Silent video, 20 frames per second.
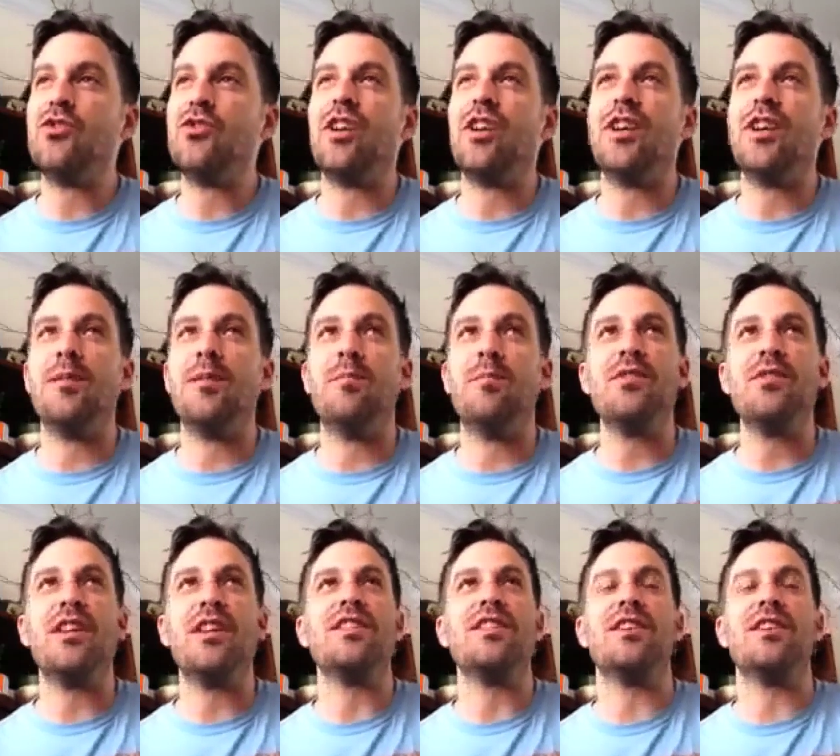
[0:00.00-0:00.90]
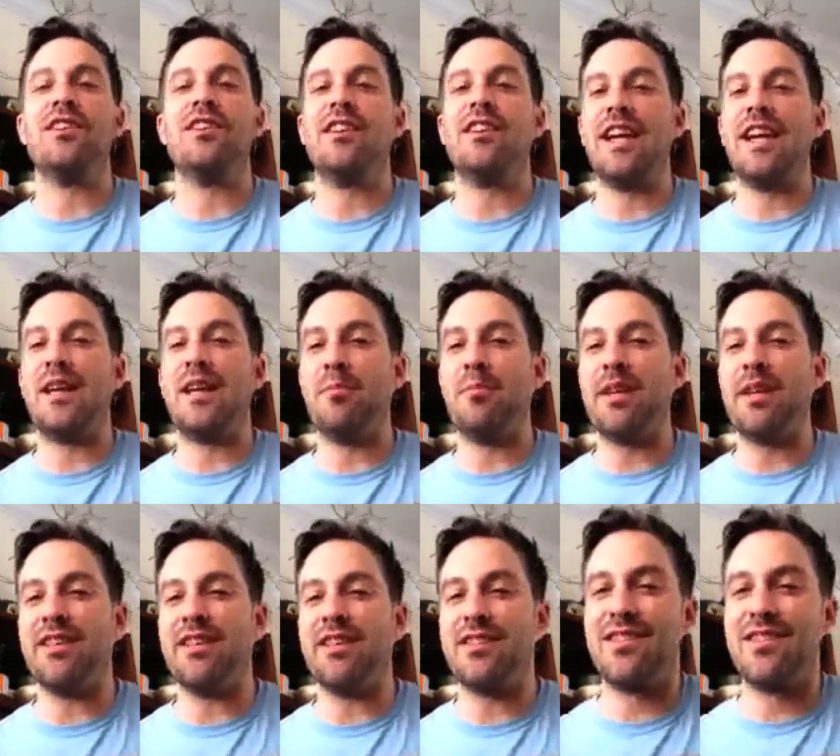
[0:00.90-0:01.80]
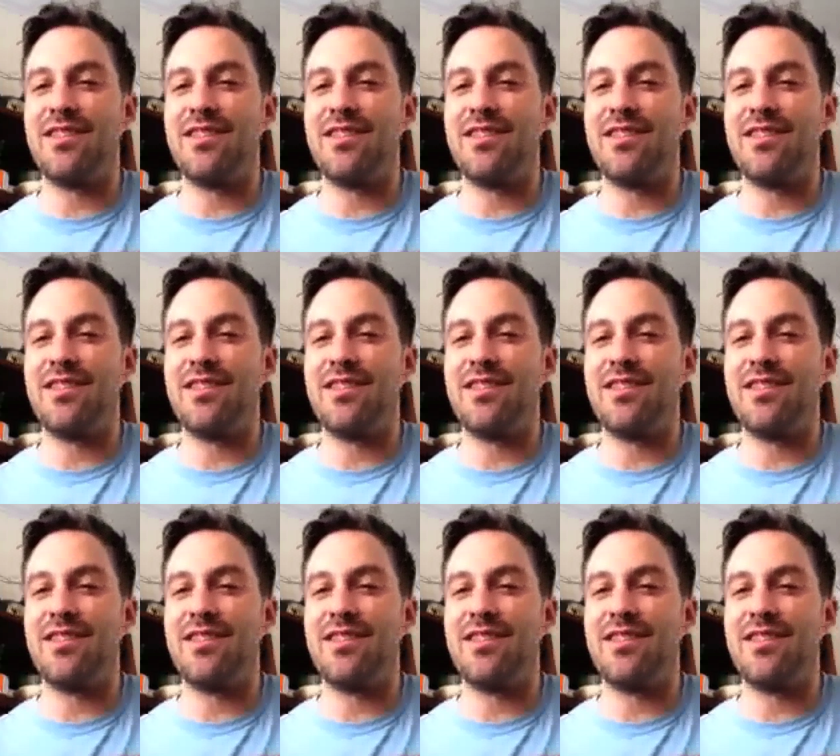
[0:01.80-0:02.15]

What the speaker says: drums, guitar, and bass.